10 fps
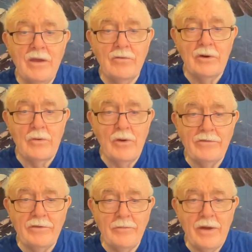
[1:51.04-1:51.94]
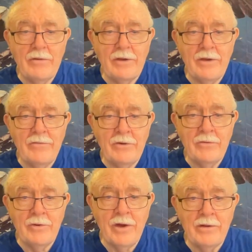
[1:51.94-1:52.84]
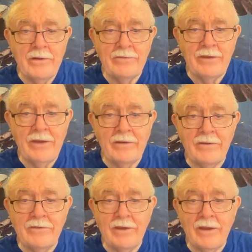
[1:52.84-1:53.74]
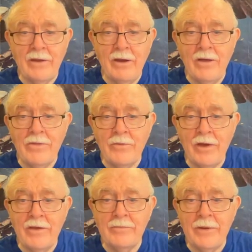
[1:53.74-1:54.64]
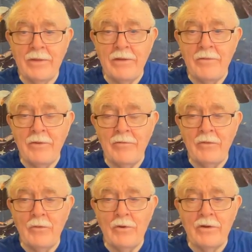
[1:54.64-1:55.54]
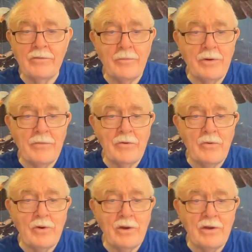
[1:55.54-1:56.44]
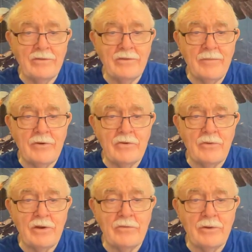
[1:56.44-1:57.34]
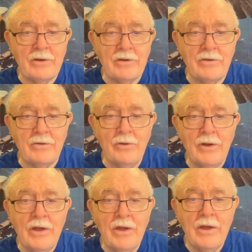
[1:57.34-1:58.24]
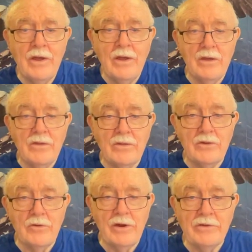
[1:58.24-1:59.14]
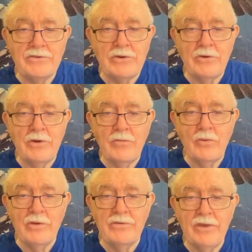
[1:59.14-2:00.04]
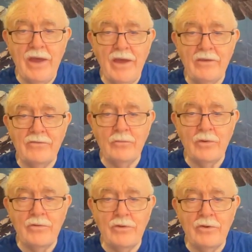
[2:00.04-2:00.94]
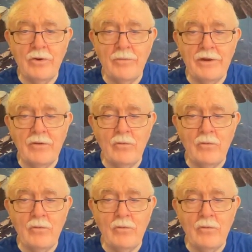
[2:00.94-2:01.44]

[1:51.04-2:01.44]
Requested by Governor Ron DeSantis and authorized by the Florida Supreme Court in December 2022, the grand jury was tasked with determining